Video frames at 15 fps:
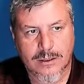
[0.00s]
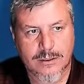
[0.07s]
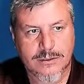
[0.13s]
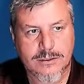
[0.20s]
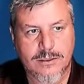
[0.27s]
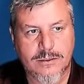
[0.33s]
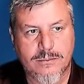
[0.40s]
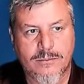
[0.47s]

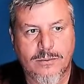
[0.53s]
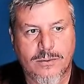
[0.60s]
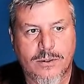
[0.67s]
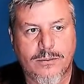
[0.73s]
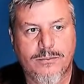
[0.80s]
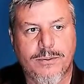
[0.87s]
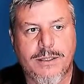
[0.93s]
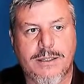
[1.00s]
So the
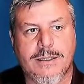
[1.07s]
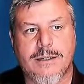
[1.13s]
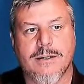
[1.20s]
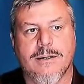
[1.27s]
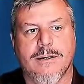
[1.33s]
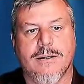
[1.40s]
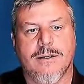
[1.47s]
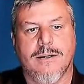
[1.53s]
more
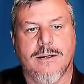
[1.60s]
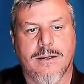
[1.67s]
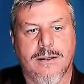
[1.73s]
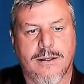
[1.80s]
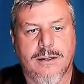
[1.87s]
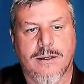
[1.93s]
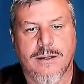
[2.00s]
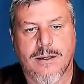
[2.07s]
we
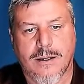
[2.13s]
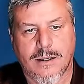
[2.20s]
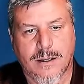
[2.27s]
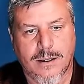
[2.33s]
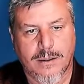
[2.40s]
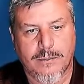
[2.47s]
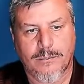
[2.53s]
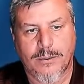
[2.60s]

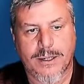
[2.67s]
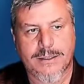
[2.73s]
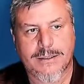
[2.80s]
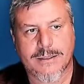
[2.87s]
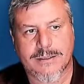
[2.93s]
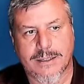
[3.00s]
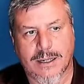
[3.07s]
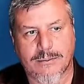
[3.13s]
break
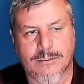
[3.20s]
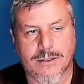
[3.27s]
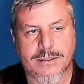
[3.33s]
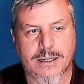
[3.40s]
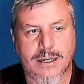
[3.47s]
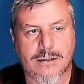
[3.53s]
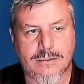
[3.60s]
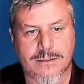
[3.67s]
this network
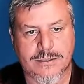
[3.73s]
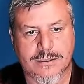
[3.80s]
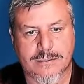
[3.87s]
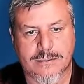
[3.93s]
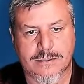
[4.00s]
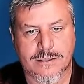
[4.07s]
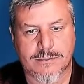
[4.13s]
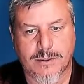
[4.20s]
down
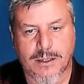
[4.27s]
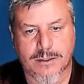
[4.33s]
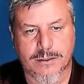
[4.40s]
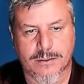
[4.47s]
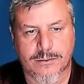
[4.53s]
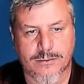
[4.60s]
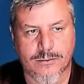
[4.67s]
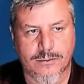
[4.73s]
into
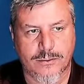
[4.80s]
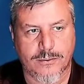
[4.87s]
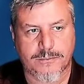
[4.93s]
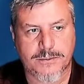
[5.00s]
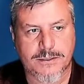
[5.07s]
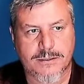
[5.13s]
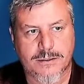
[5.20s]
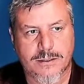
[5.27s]
smaller
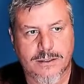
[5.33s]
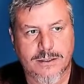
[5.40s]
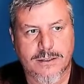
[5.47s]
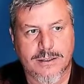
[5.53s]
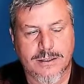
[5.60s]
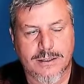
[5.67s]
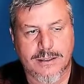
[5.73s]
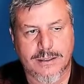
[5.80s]
groups,
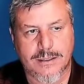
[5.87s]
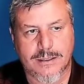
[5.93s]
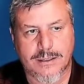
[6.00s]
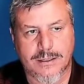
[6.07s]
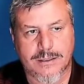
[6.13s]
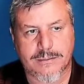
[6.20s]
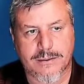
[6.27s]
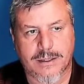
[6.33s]

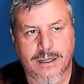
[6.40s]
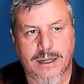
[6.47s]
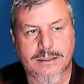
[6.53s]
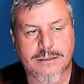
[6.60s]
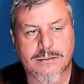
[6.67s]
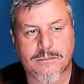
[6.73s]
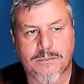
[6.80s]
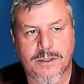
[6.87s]
it
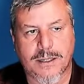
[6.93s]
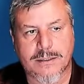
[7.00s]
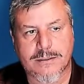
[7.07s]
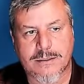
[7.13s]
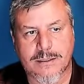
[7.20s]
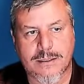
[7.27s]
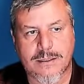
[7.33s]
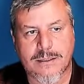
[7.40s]
adds
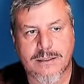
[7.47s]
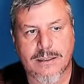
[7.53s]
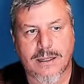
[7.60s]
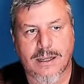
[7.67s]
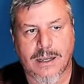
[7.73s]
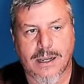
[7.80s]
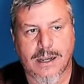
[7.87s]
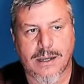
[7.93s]
complexity
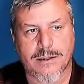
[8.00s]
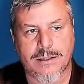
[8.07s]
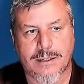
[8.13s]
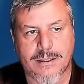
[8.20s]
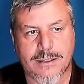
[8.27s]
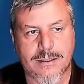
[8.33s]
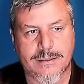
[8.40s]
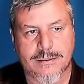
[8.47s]
and
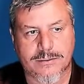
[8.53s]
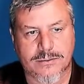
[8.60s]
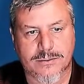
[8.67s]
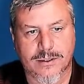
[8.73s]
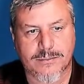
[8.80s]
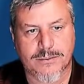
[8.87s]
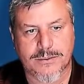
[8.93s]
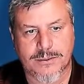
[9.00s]
ease of
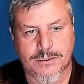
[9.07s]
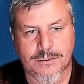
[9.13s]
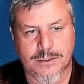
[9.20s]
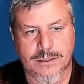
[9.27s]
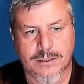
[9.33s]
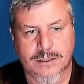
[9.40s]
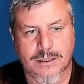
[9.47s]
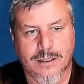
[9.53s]
troubleshooting.